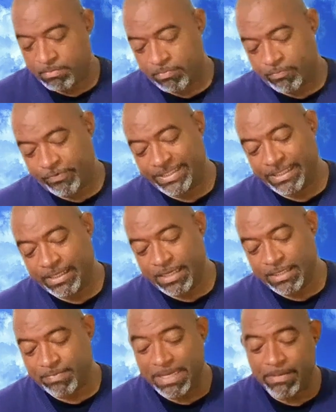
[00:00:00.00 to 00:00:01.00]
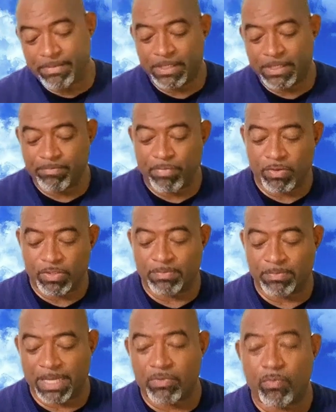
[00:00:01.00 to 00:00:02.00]
Resilience, being able to bounce
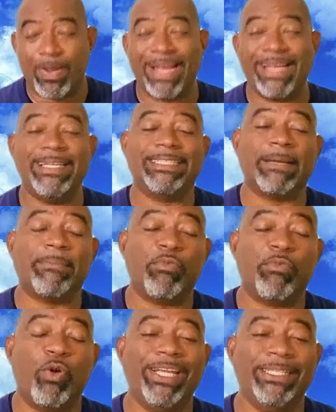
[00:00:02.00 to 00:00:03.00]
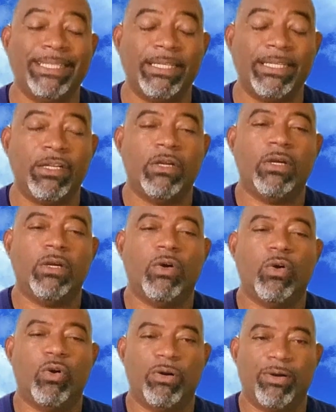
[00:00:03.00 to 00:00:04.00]
back when disappointed
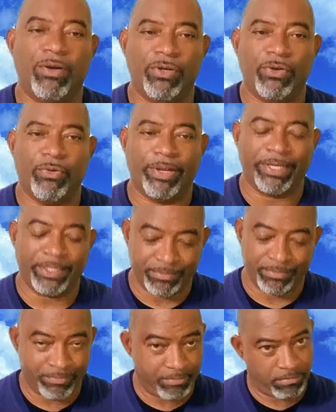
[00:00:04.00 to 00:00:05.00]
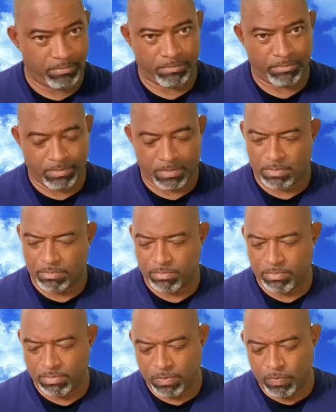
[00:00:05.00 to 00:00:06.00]
or annoyed.
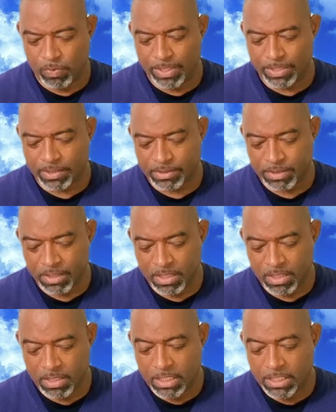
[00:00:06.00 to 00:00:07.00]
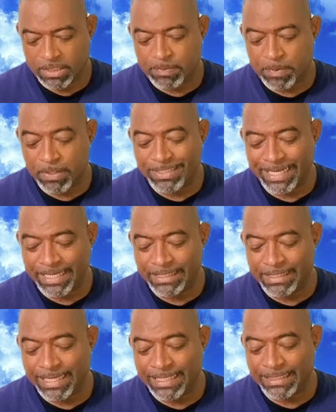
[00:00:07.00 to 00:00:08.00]
Works.
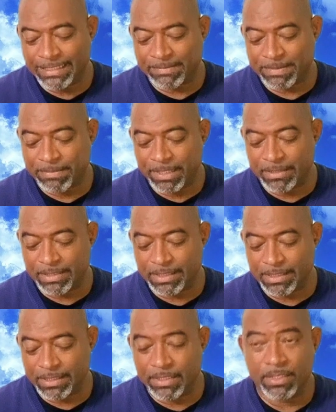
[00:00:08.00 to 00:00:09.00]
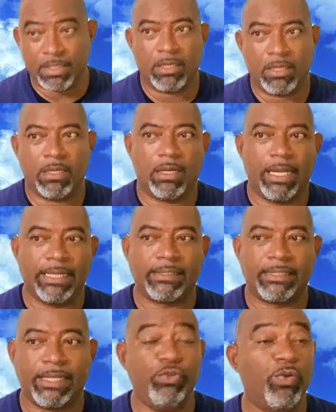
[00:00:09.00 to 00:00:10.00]
Spontaneity and adaptability. Let's
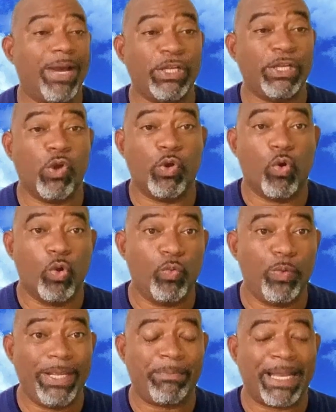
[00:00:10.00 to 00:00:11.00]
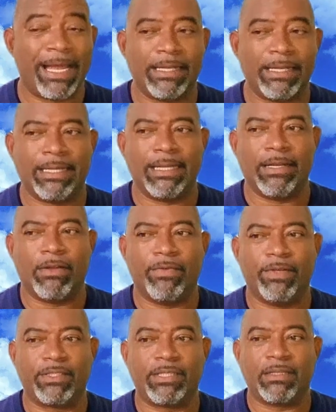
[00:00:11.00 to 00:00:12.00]
say you had your whole week planned and then all of a
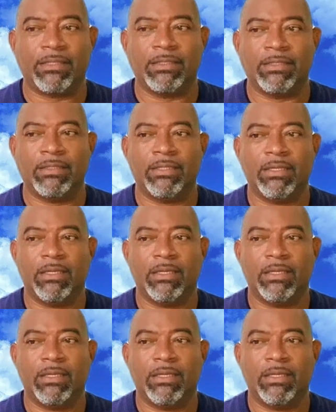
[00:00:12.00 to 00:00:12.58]
sudden